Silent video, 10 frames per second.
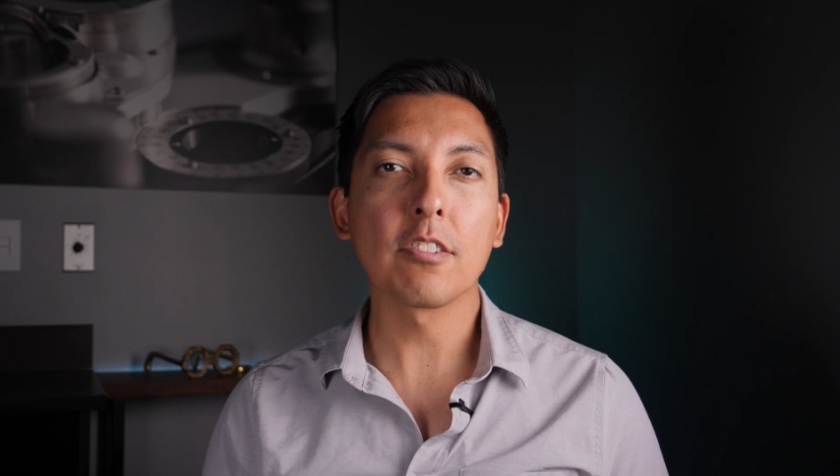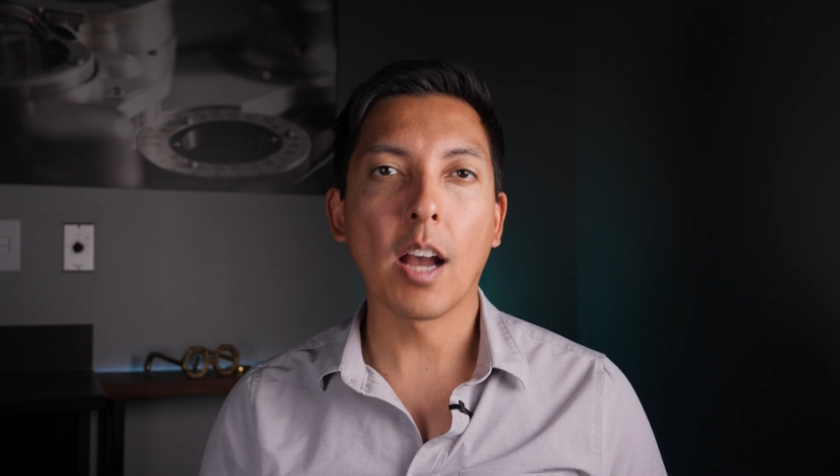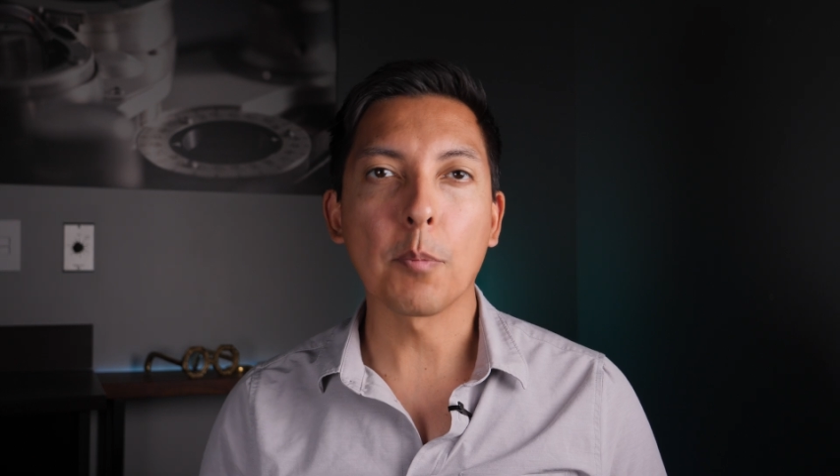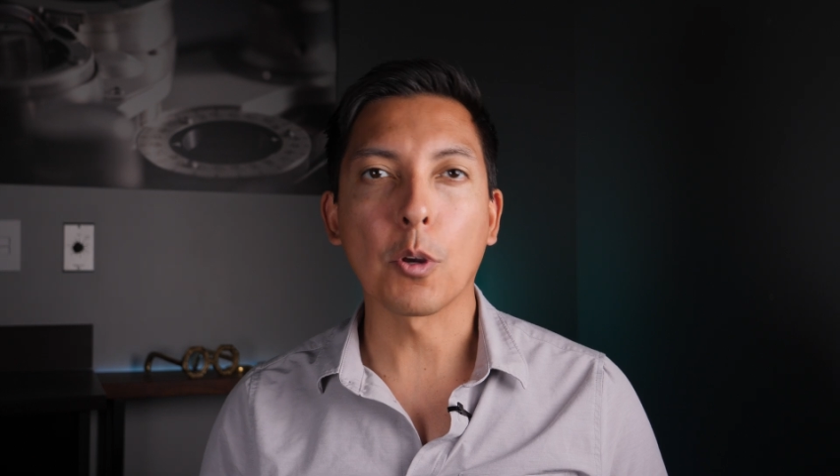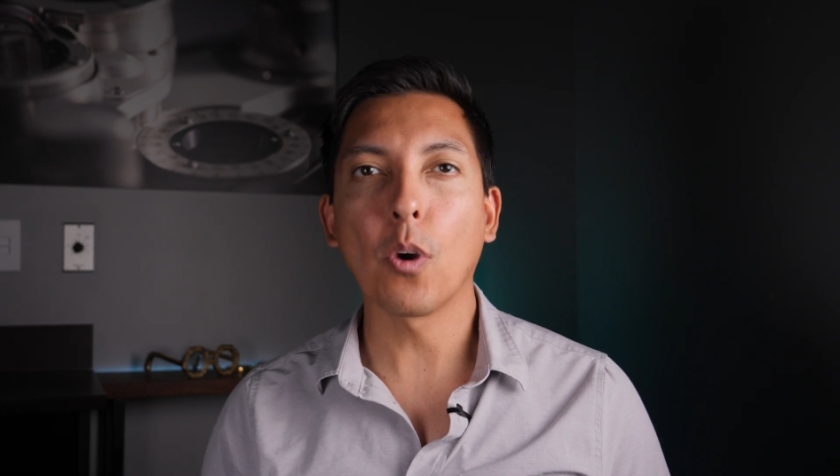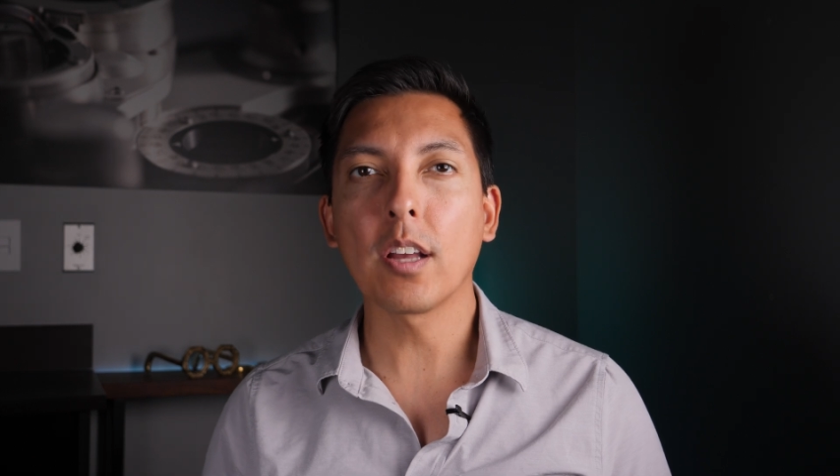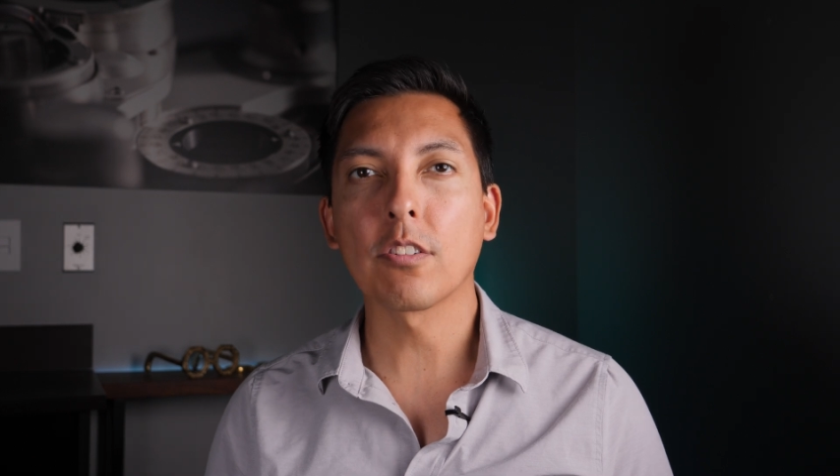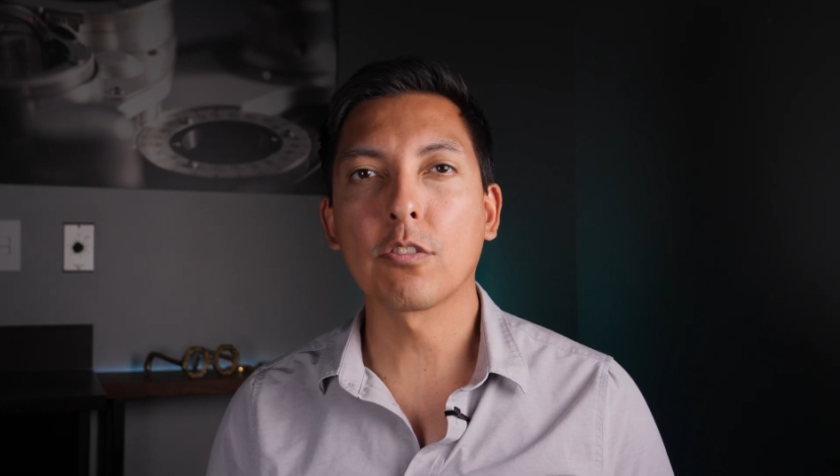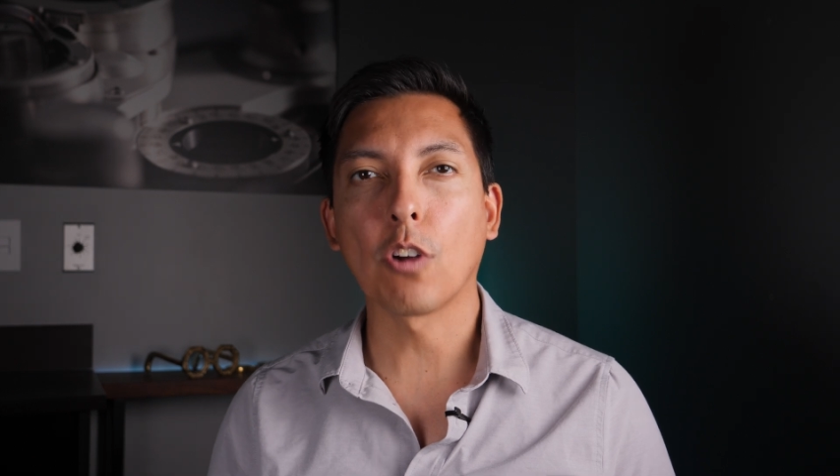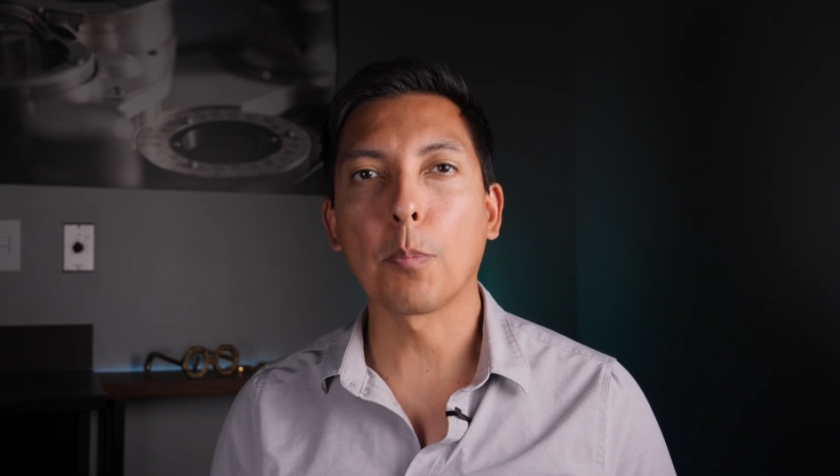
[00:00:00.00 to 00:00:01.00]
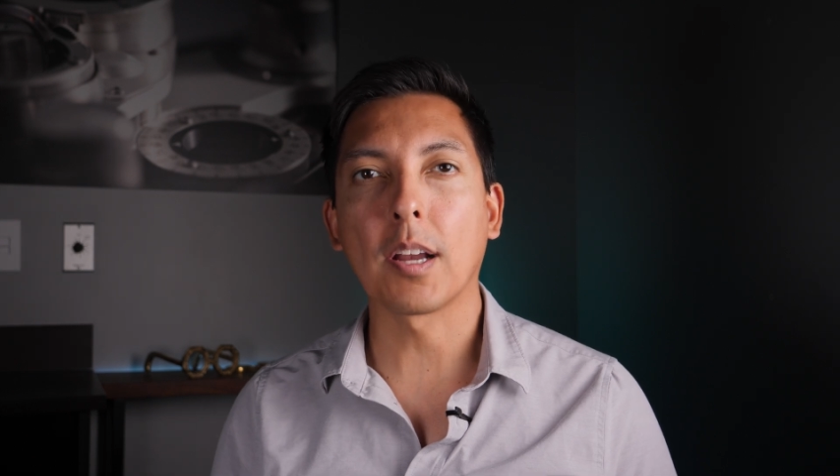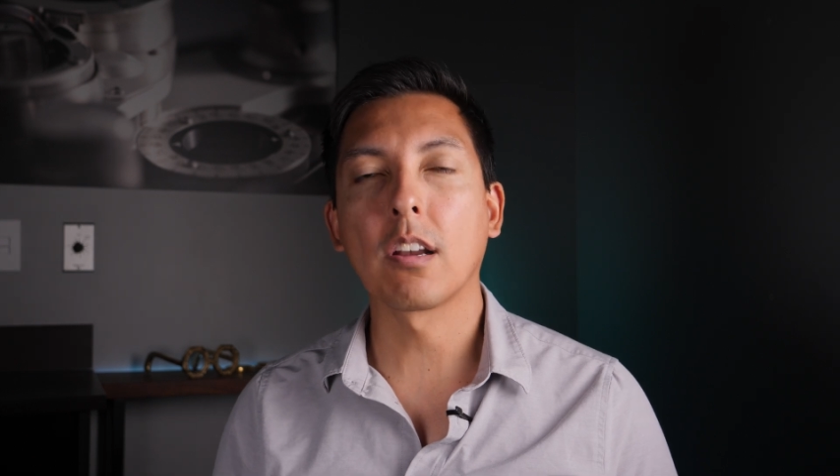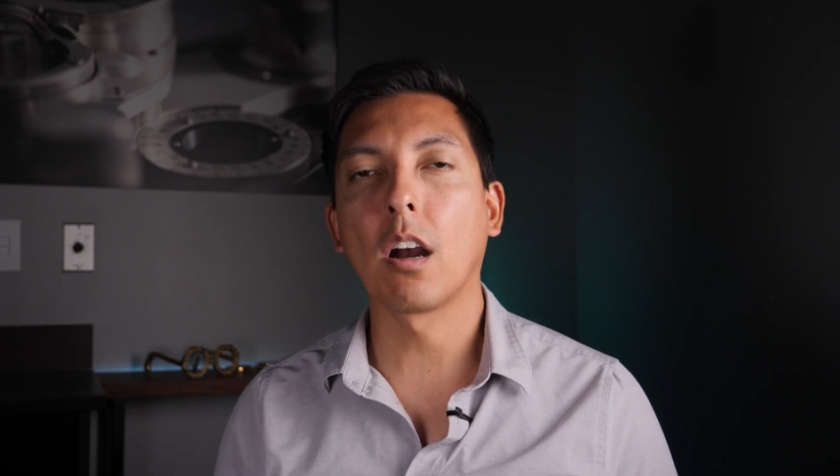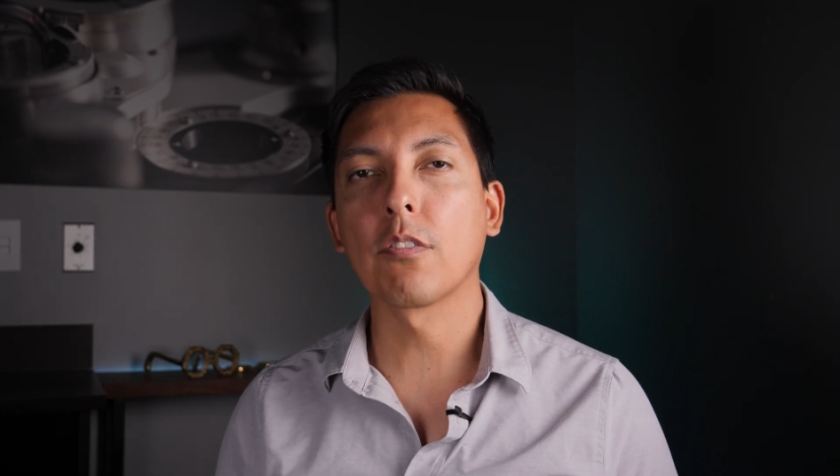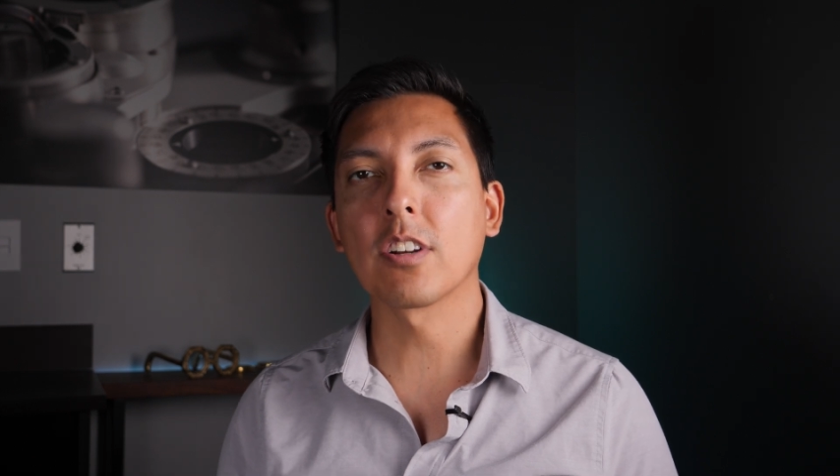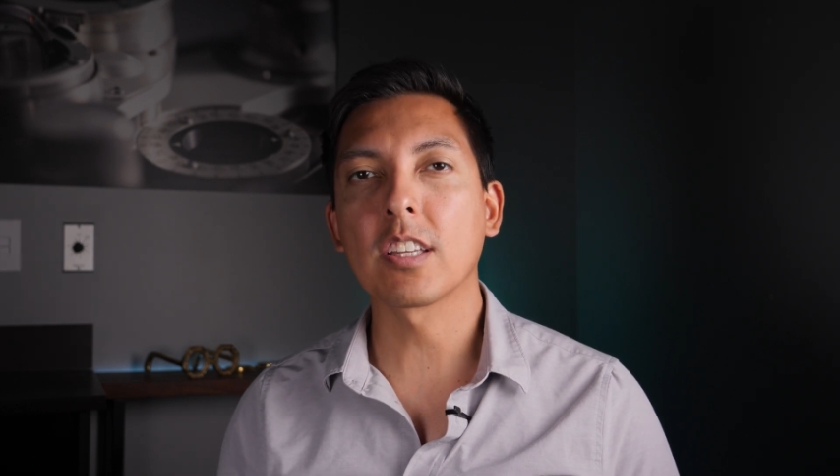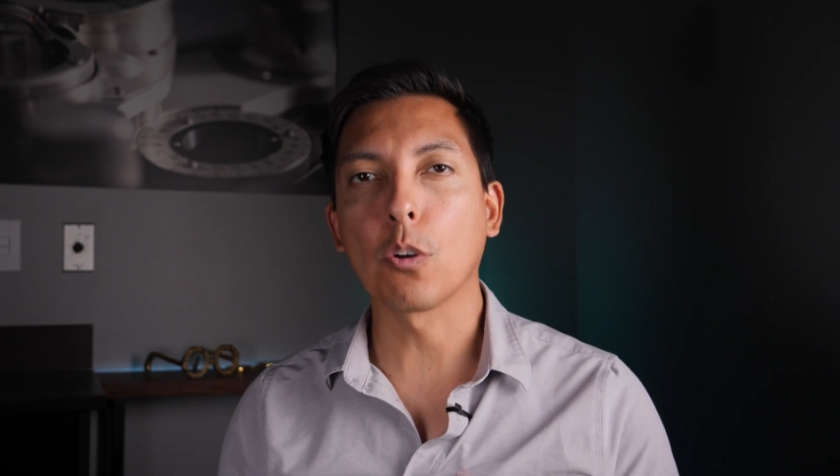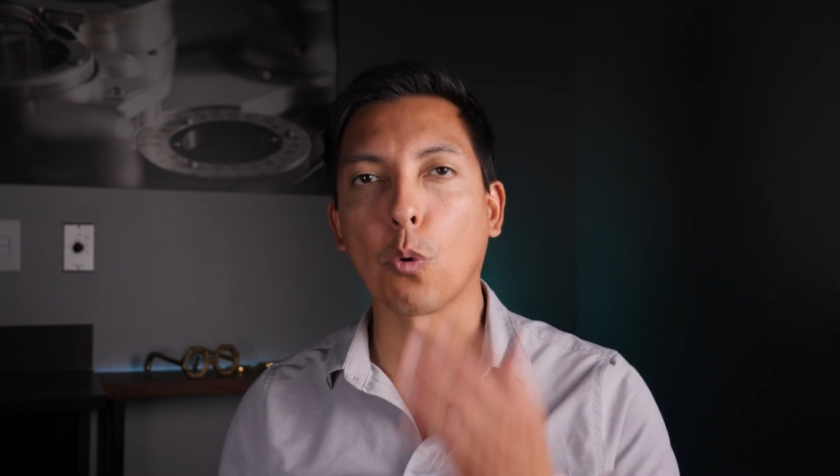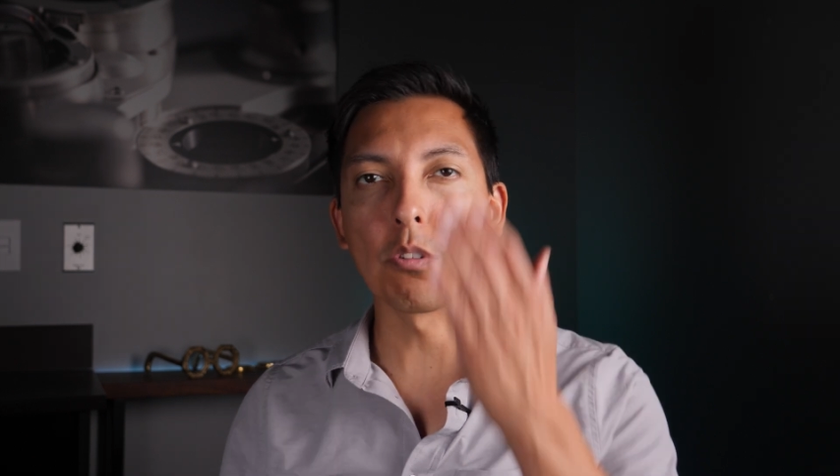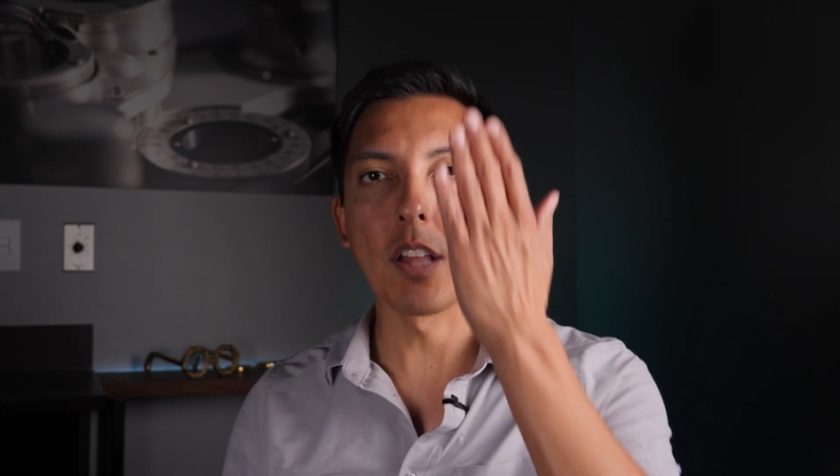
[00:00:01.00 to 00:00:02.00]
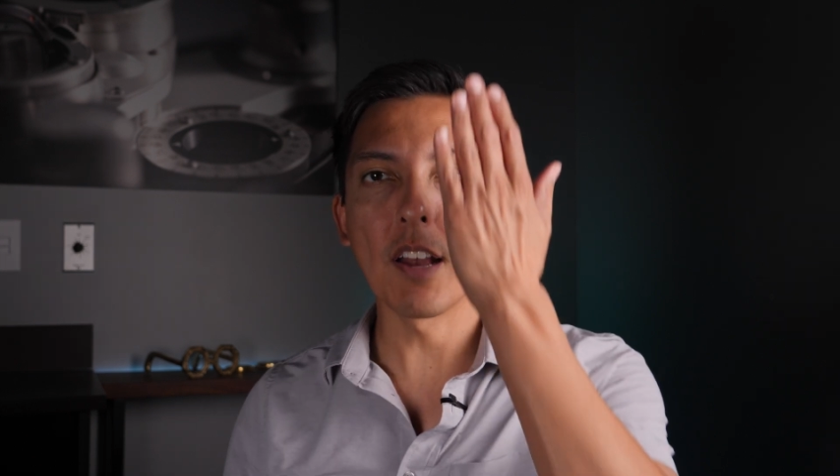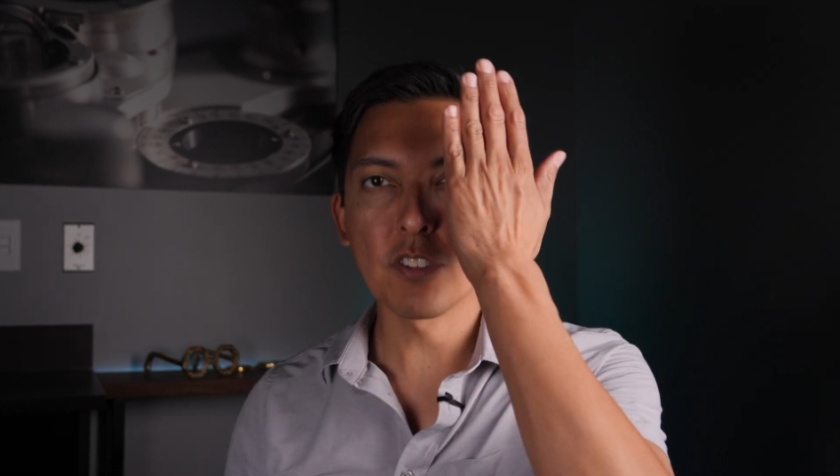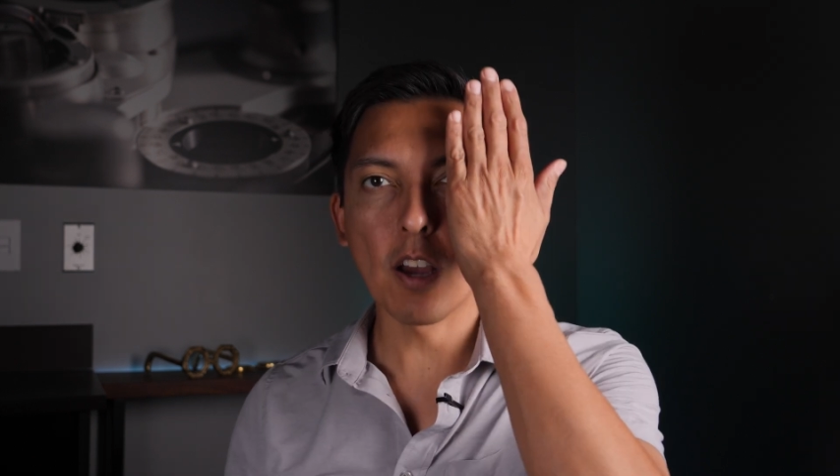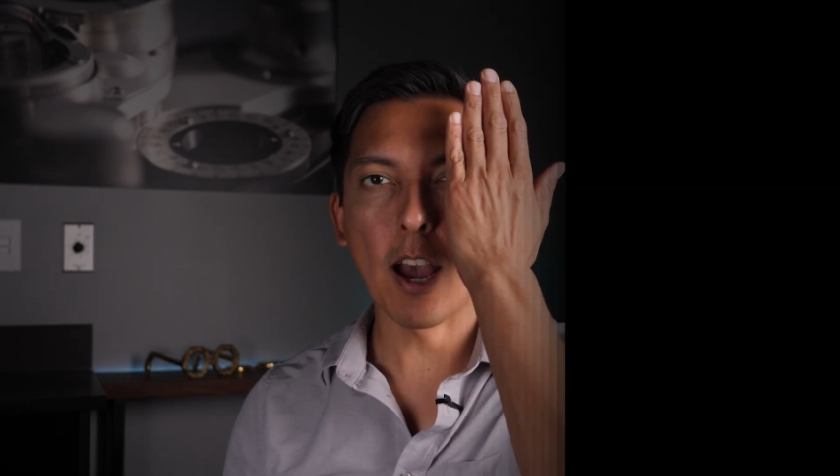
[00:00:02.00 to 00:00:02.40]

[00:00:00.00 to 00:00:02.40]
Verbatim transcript: at a time, go ahead and start by covering your left